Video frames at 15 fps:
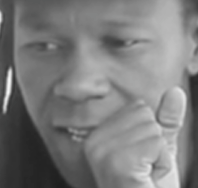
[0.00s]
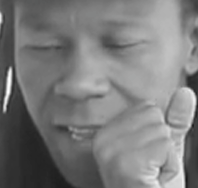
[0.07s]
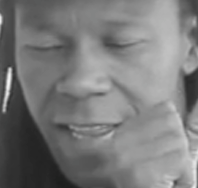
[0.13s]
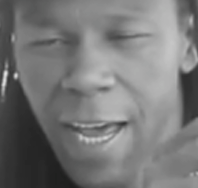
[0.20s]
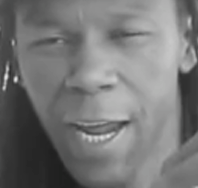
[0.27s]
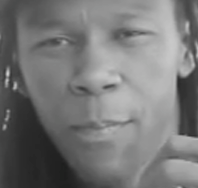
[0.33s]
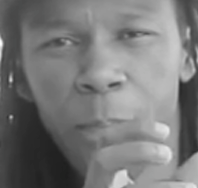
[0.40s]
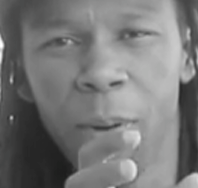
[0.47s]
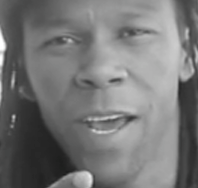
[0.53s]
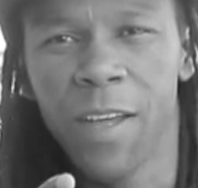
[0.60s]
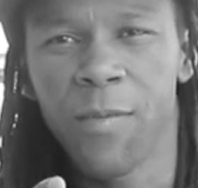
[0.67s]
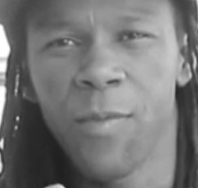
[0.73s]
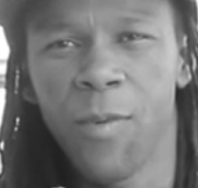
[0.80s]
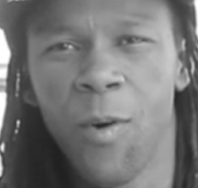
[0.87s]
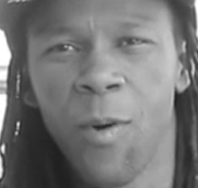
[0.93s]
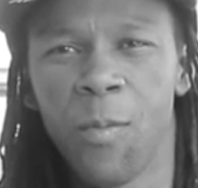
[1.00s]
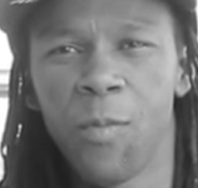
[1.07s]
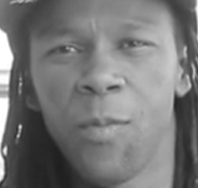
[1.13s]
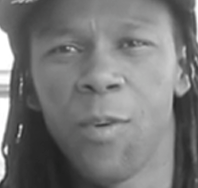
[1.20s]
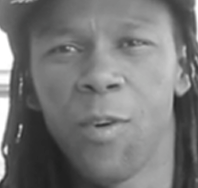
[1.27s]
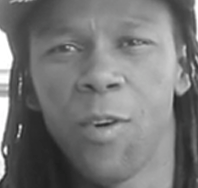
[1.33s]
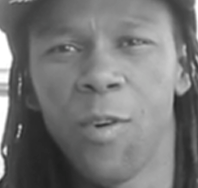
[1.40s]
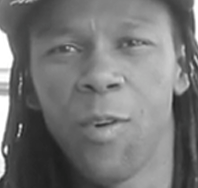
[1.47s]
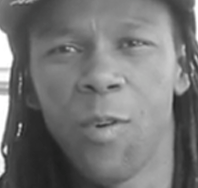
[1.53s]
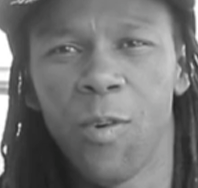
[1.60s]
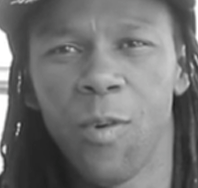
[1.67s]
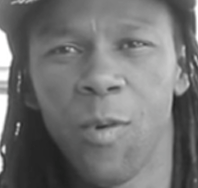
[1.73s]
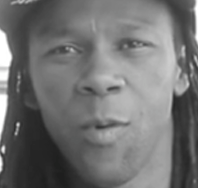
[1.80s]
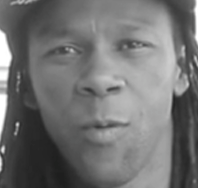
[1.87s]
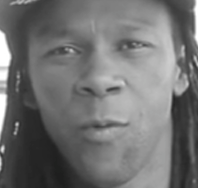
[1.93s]
that platform
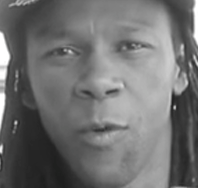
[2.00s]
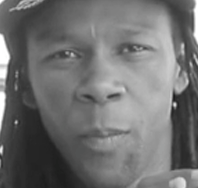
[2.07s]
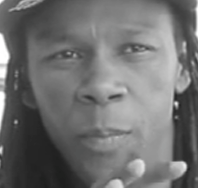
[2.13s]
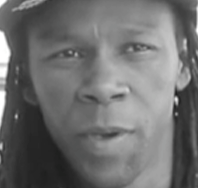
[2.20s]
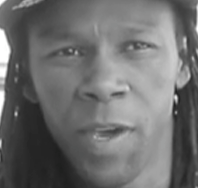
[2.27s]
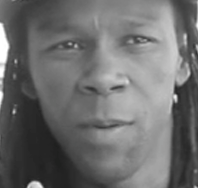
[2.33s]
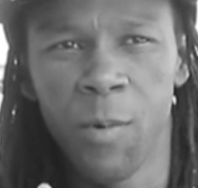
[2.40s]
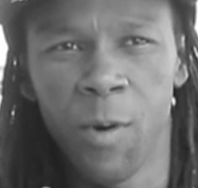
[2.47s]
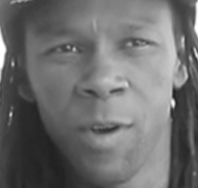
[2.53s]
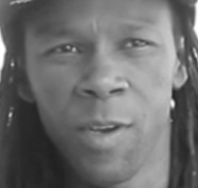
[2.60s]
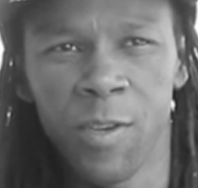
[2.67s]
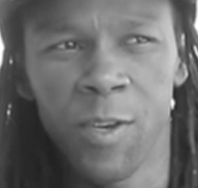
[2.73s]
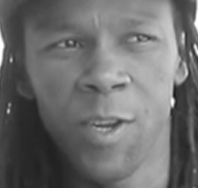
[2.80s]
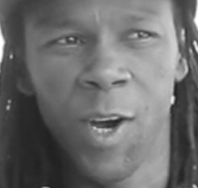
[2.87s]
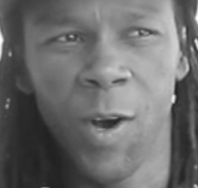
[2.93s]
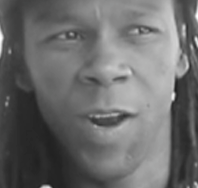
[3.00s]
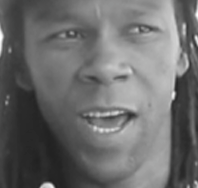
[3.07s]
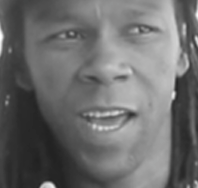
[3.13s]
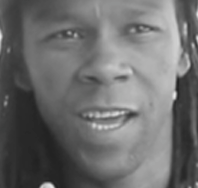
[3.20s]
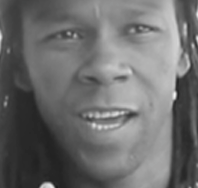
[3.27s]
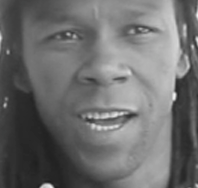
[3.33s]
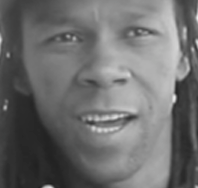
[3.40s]
for b-boys, you know. Like